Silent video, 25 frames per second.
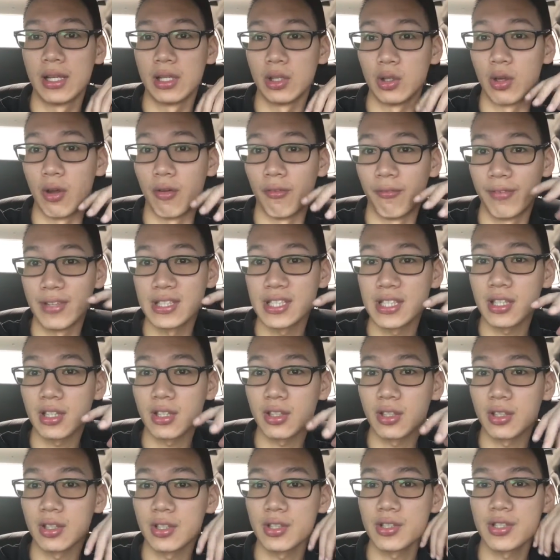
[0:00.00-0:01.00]
you know,
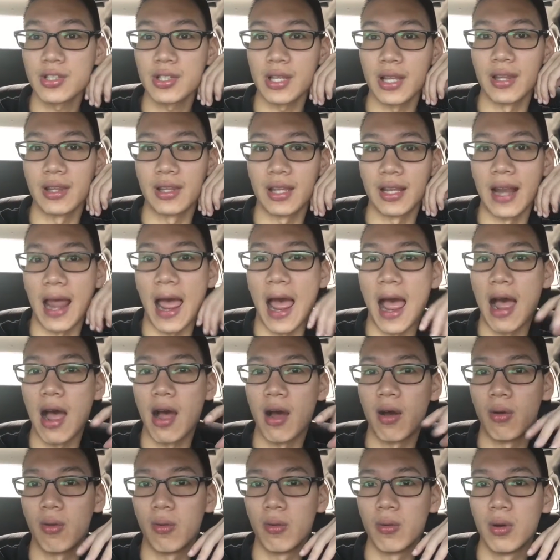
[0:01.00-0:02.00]
visitors and then
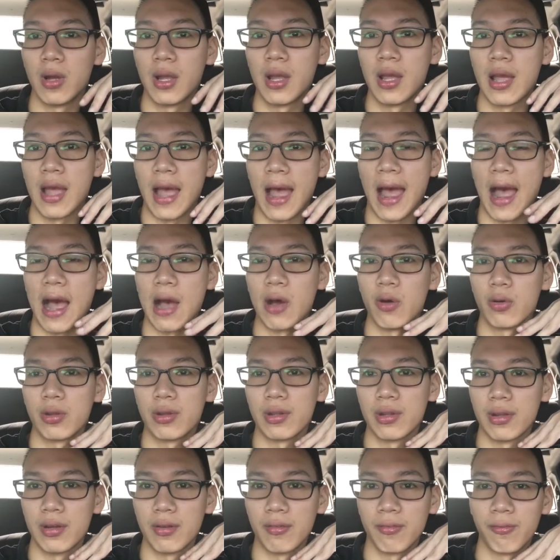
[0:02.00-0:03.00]
how
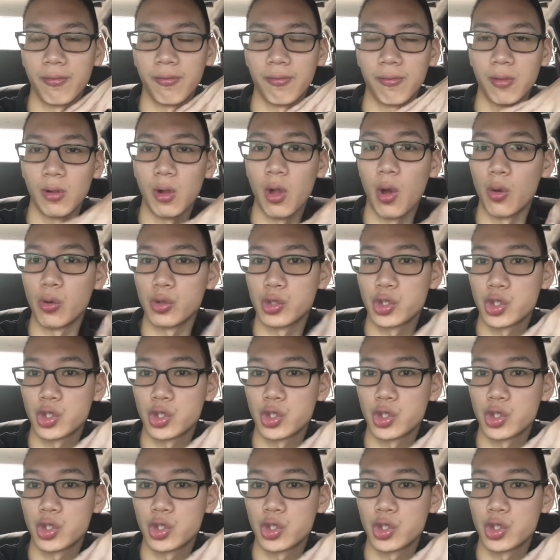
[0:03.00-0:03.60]
the flow